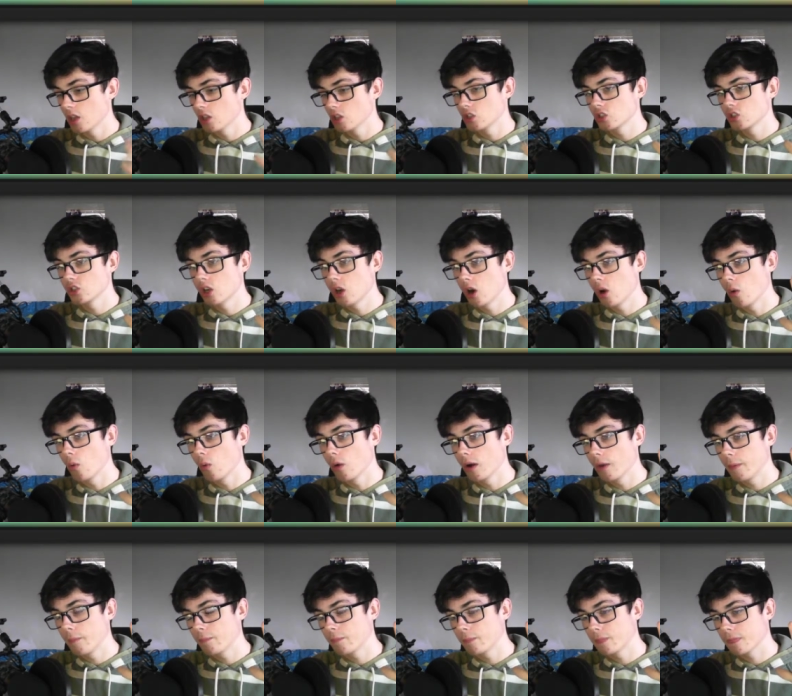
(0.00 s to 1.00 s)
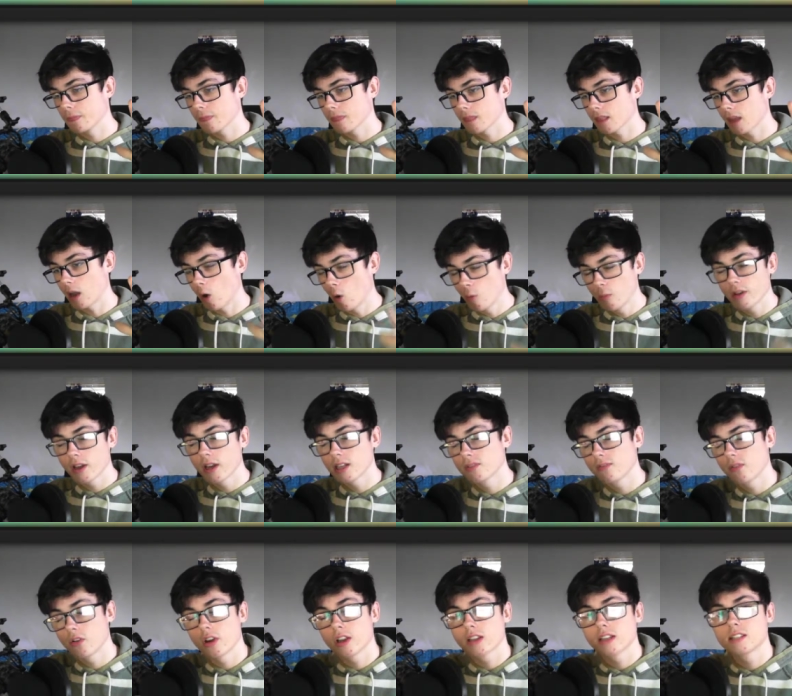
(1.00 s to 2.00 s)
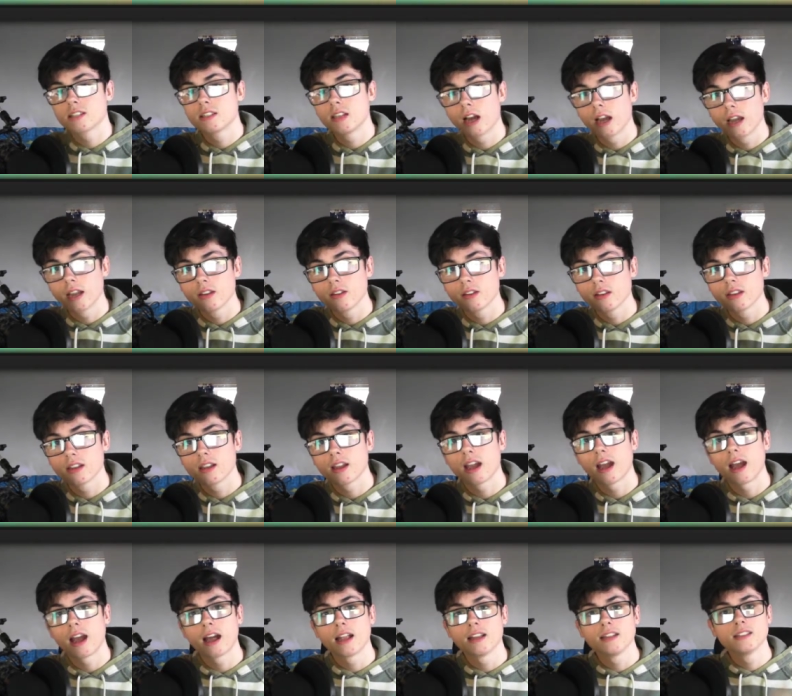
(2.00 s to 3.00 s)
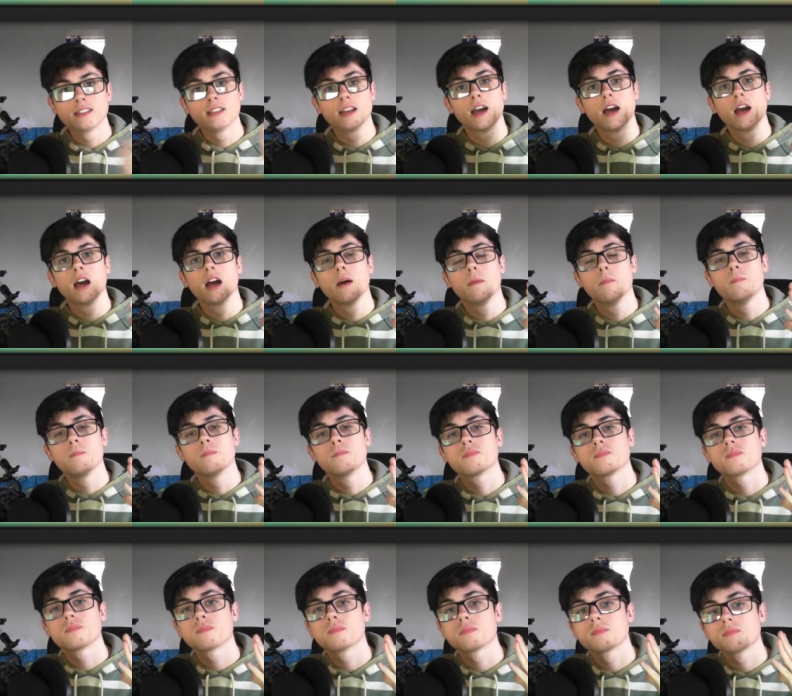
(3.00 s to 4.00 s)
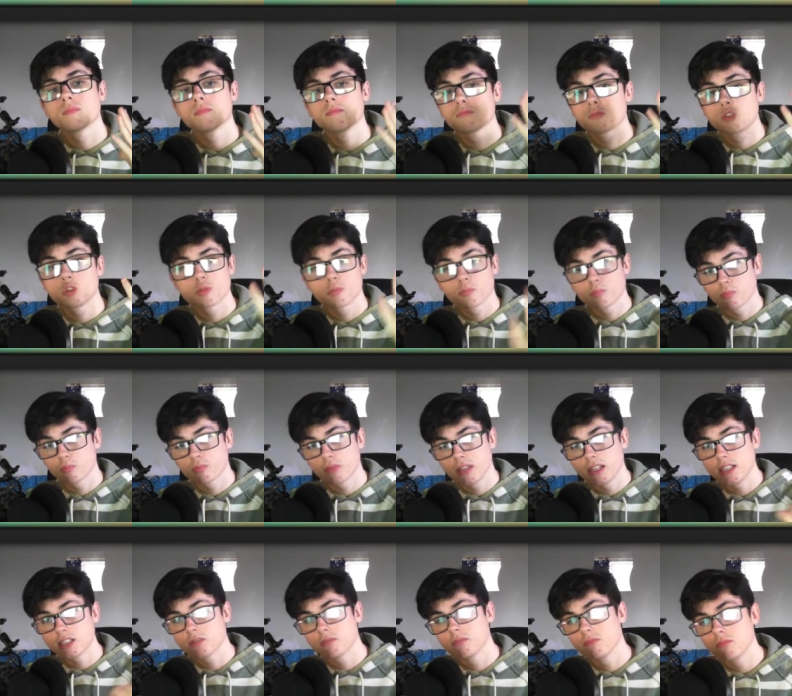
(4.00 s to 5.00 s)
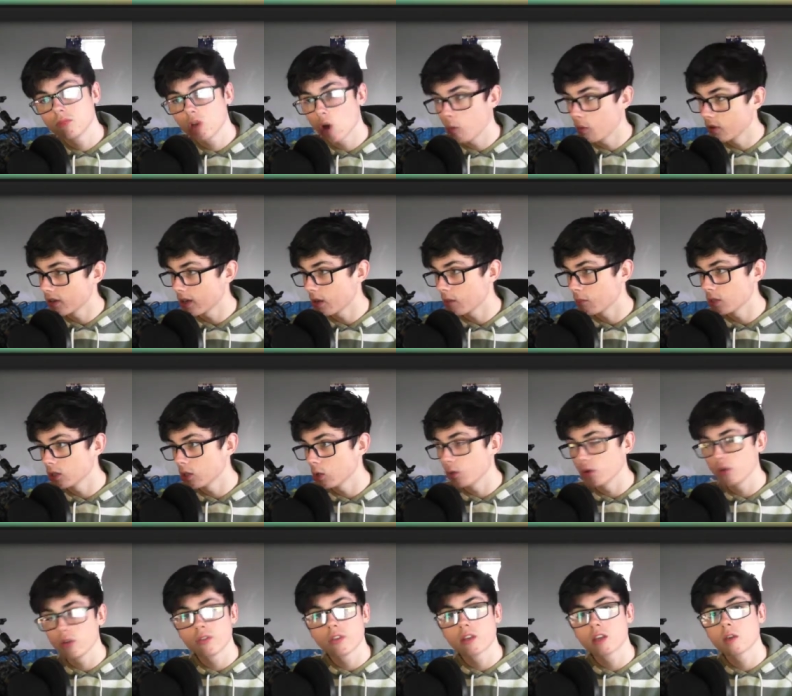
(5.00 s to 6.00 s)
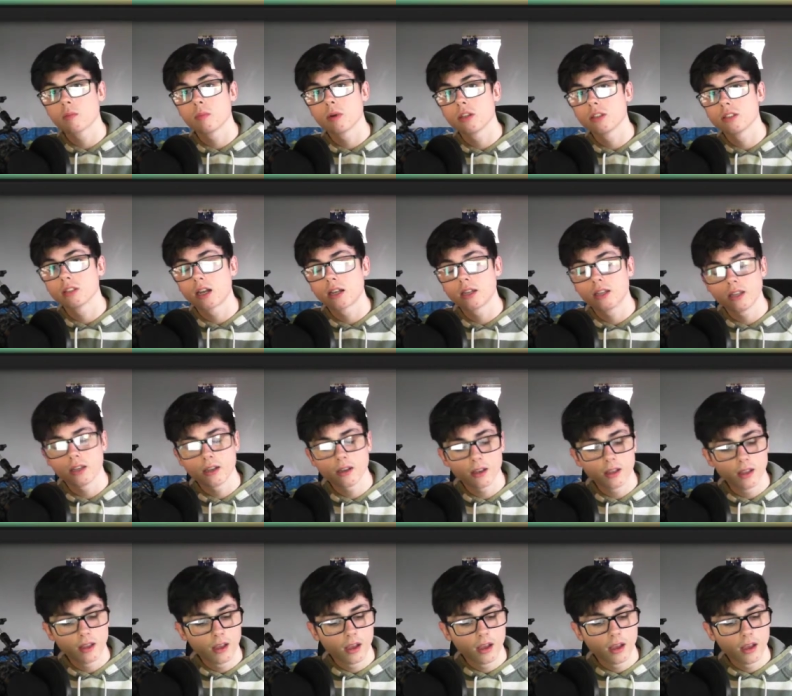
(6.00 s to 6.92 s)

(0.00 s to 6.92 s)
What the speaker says: So I hope you guys are very excited, and just please comment down below what you think about this idea.